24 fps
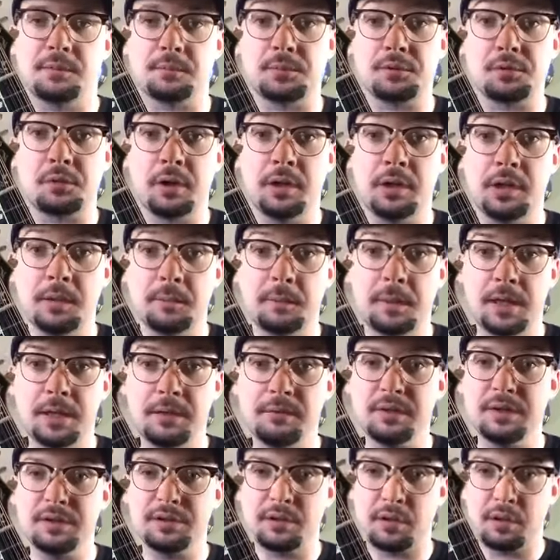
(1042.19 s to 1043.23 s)
straight up
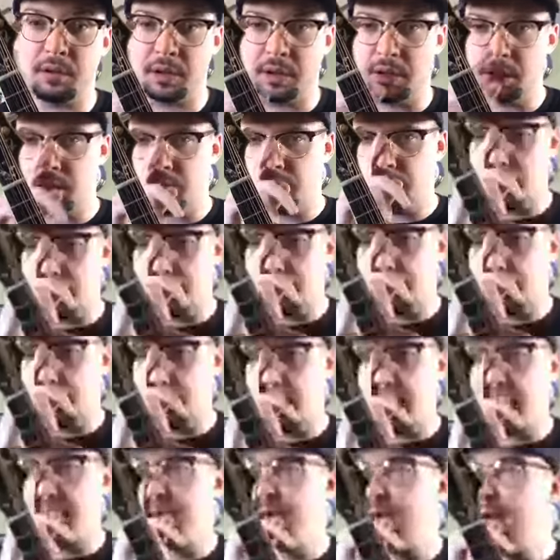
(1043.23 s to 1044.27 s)
heavies on it.
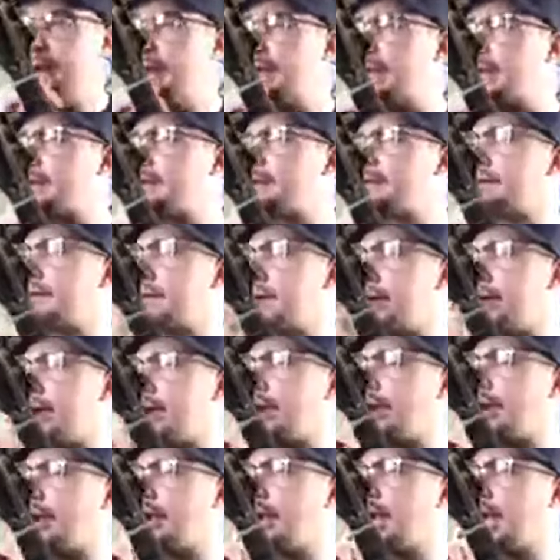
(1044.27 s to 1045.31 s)
I think
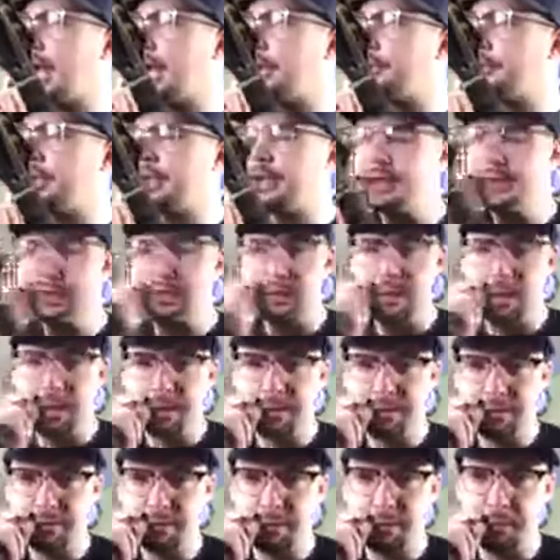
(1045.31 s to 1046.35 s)
it
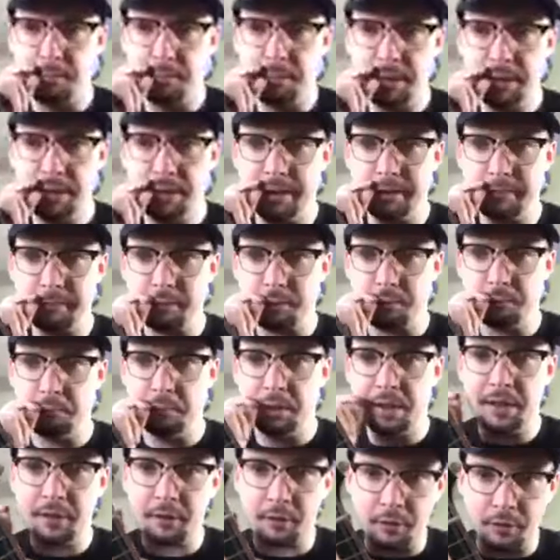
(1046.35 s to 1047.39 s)
likes the mediums
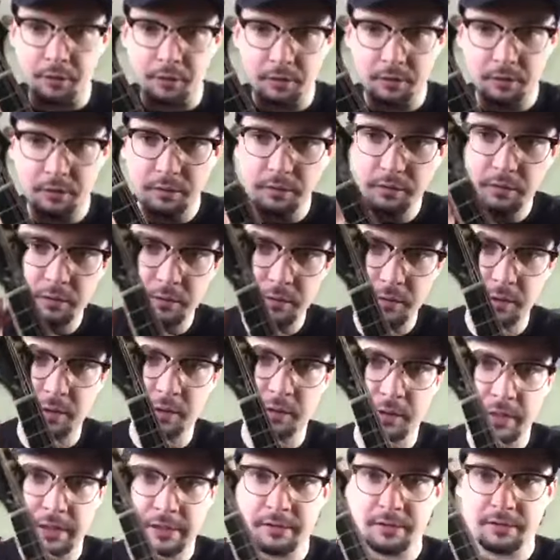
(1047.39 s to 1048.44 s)
better.
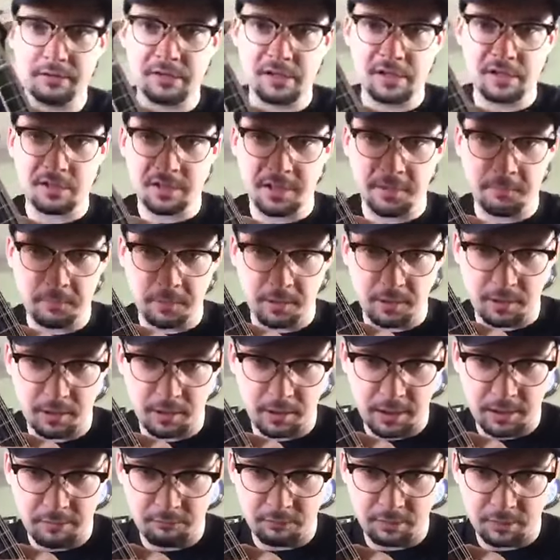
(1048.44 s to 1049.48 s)
Nathan said something
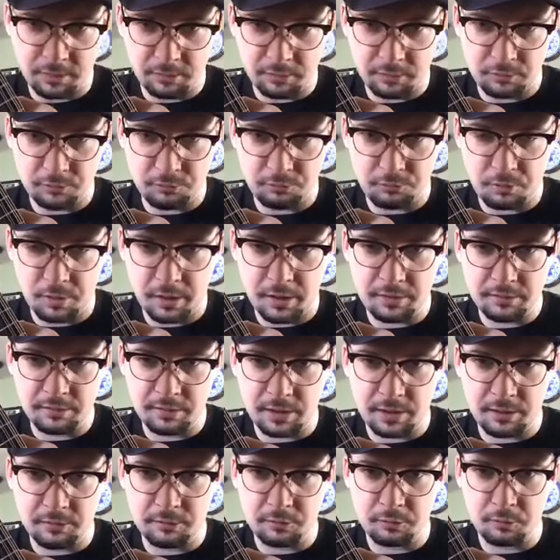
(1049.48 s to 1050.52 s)
having that good dry
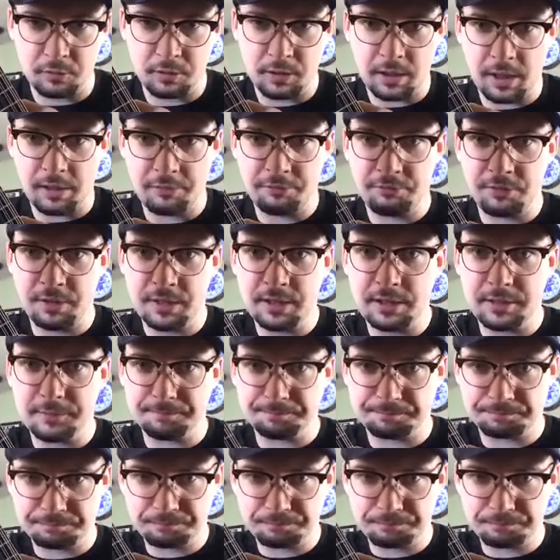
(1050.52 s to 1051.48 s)
sound to it. I think